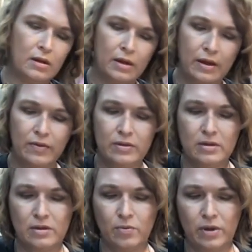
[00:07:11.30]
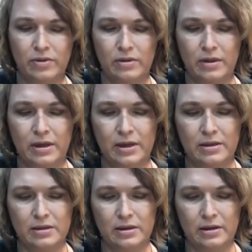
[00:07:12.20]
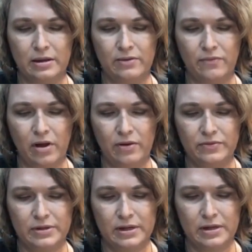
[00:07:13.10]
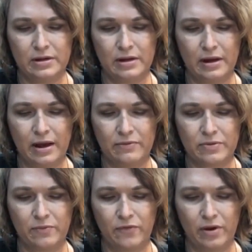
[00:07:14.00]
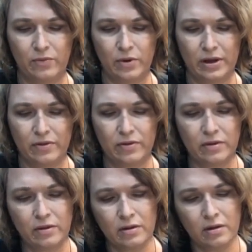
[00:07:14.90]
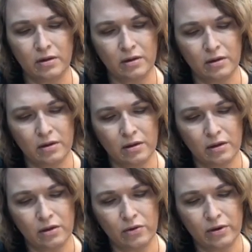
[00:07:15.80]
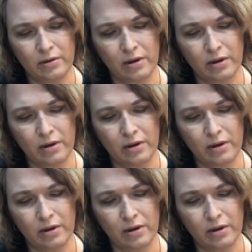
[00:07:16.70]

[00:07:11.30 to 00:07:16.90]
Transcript: And this is one the kids can get involved in and have some fun with. You can